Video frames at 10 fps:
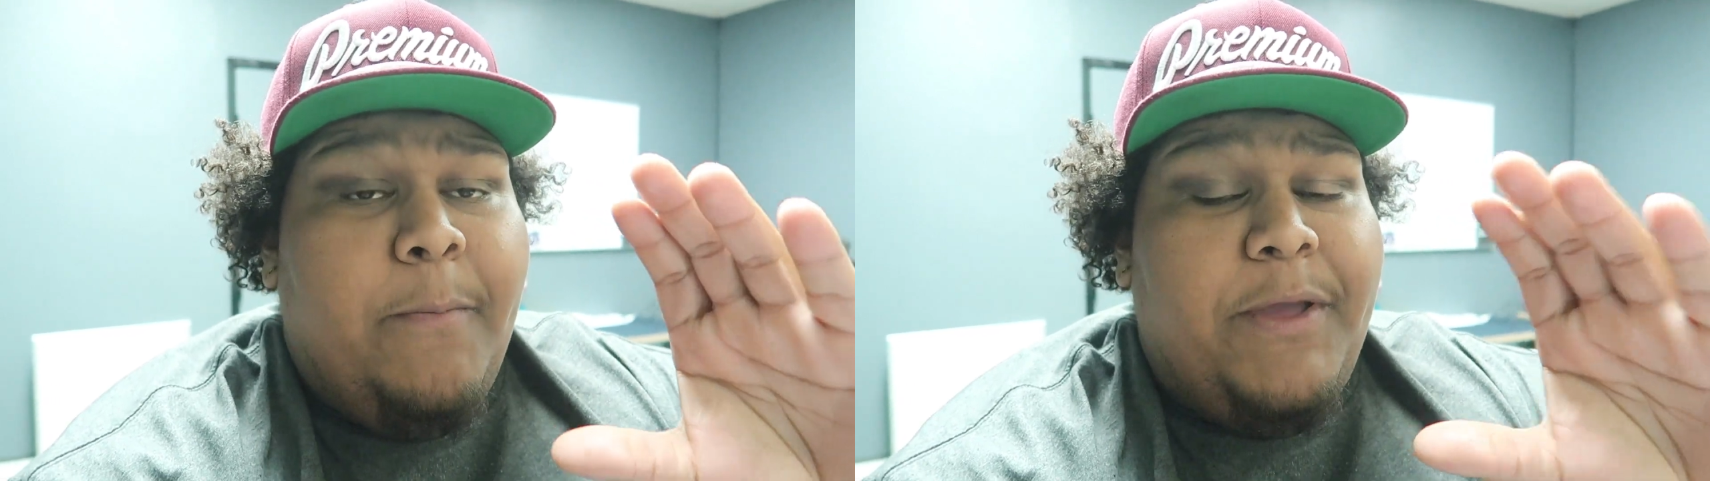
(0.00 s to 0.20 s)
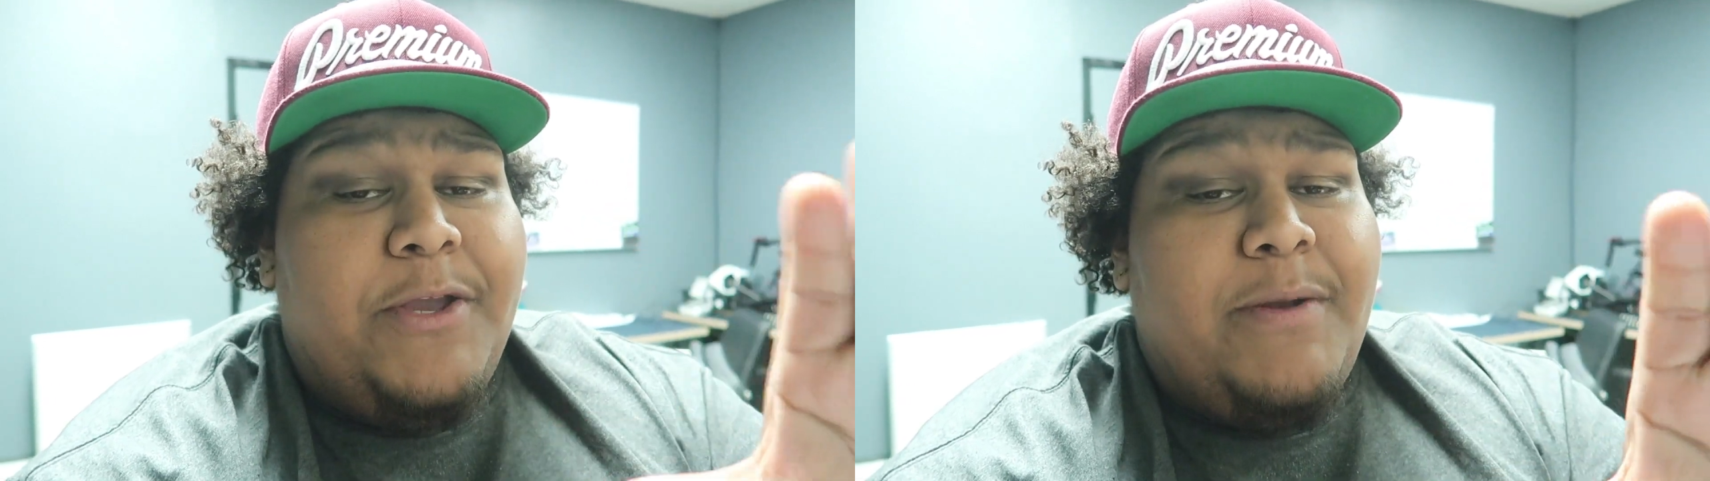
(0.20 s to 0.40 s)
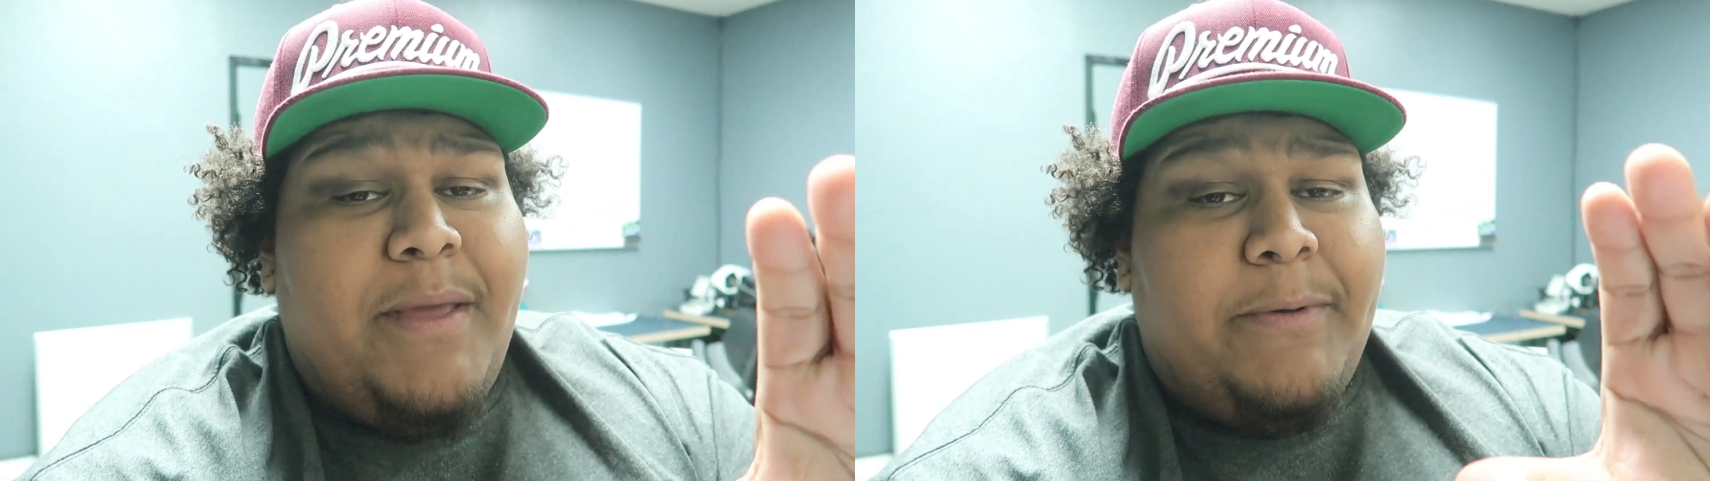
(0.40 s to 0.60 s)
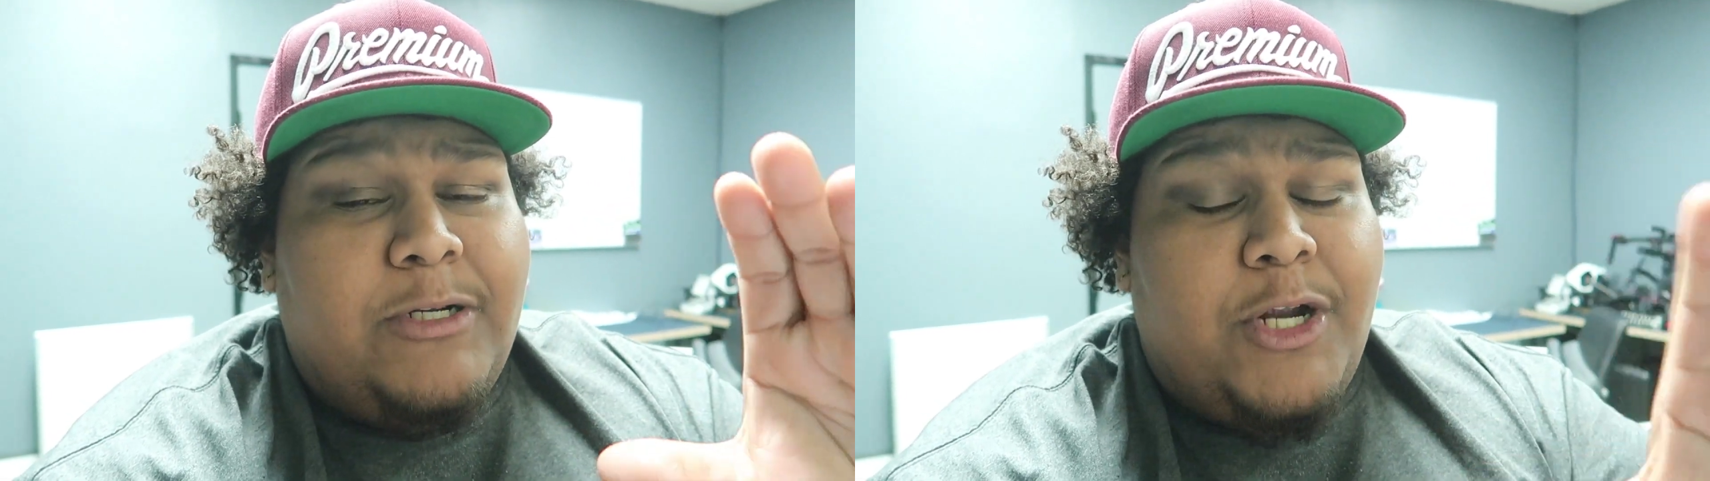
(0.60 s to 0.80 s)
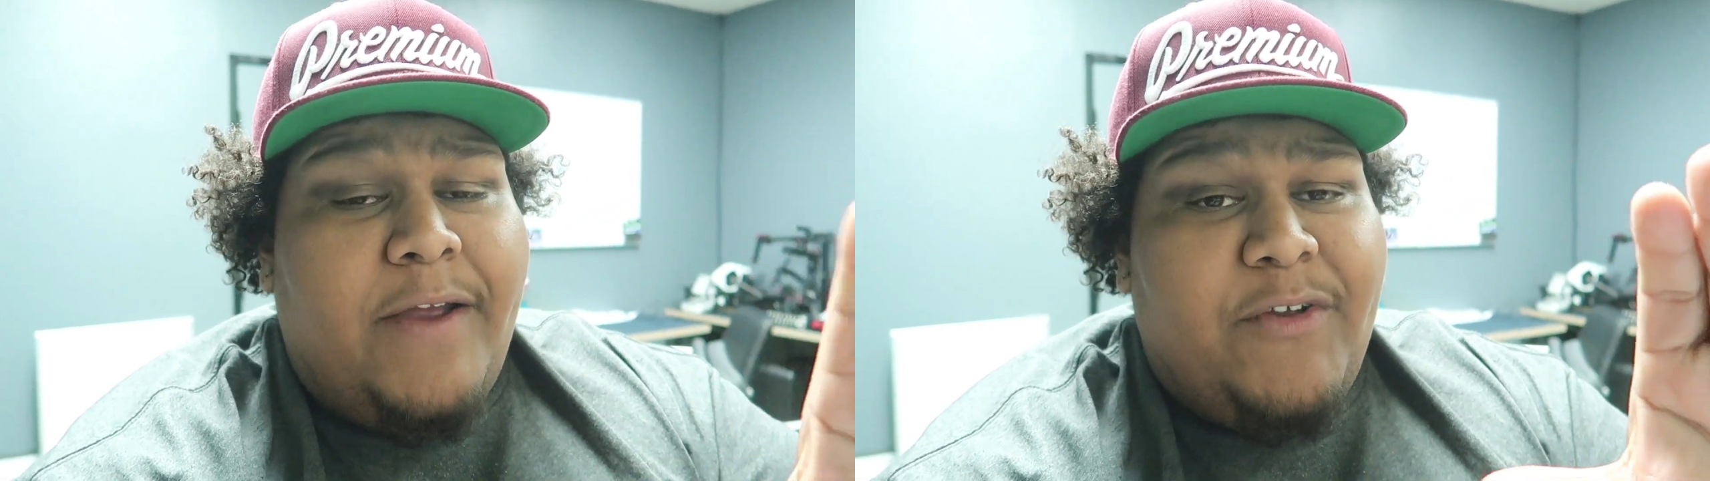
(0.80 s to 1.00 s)
but you're gonna be able
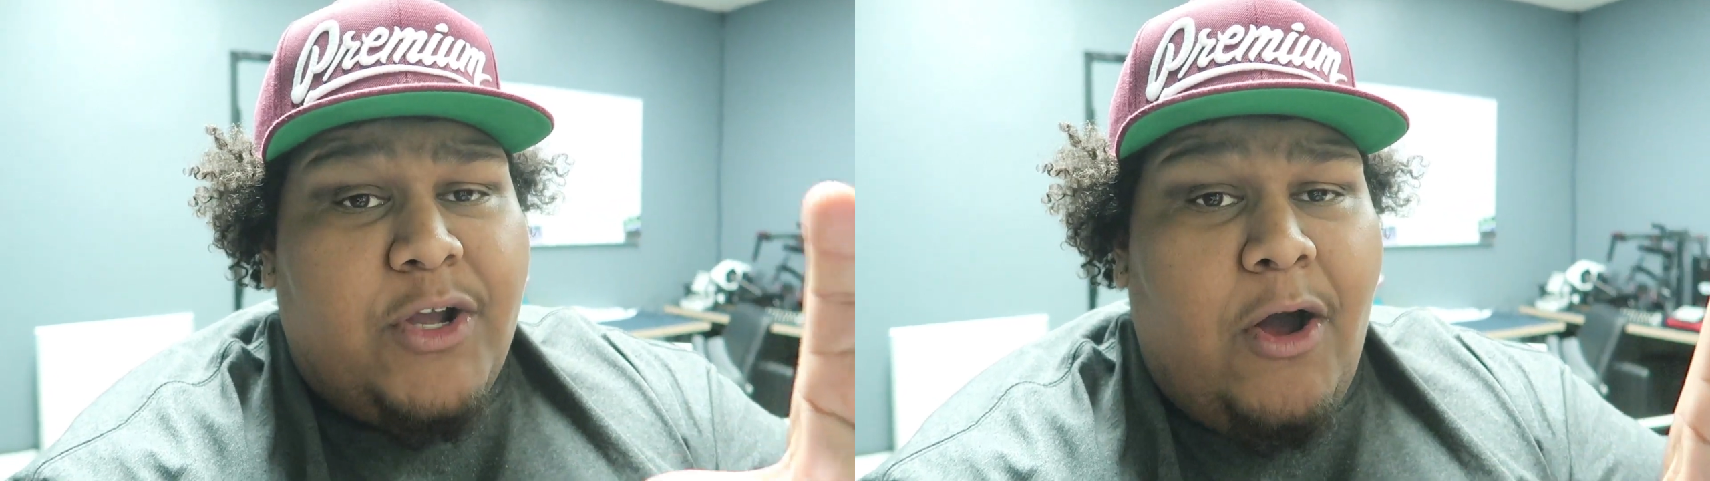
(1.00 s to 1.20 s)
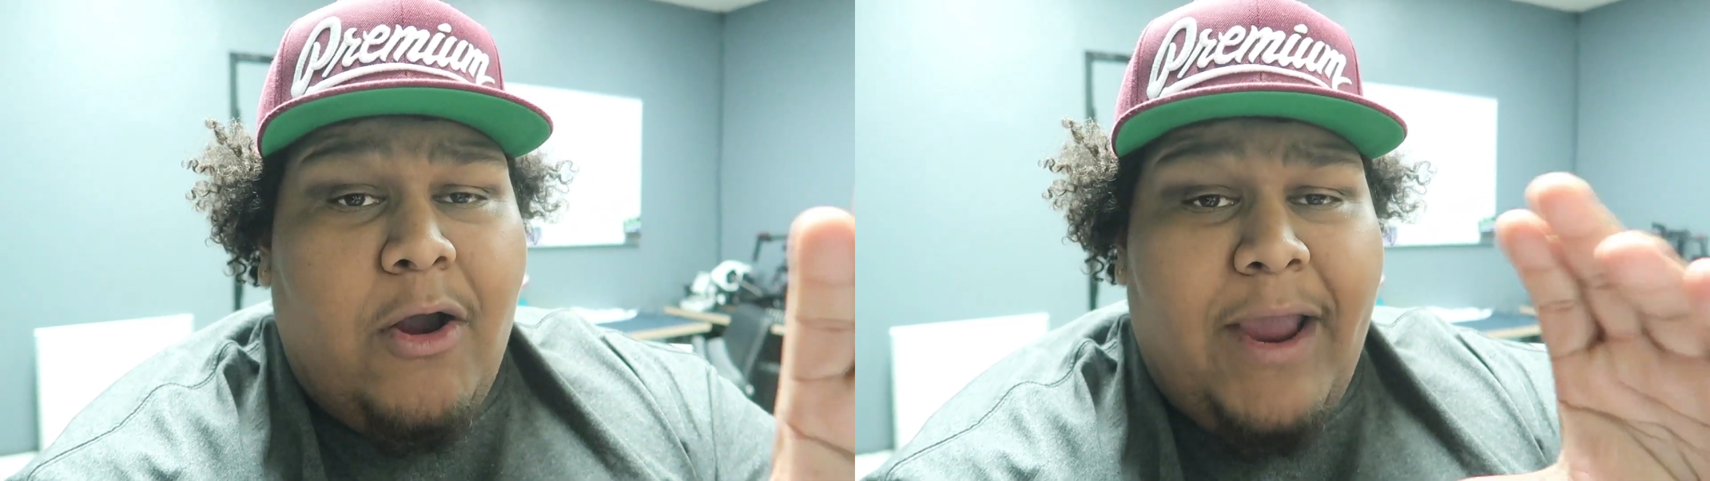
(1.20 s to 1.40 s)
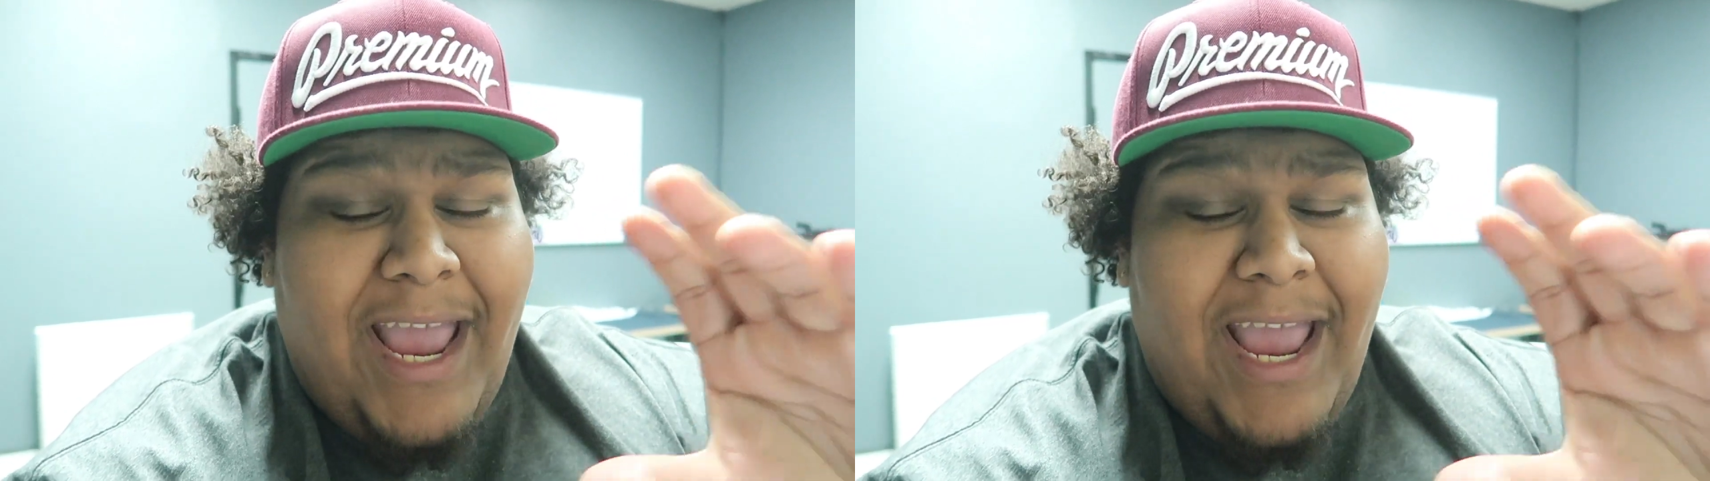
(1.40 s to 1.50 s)
to drive your car.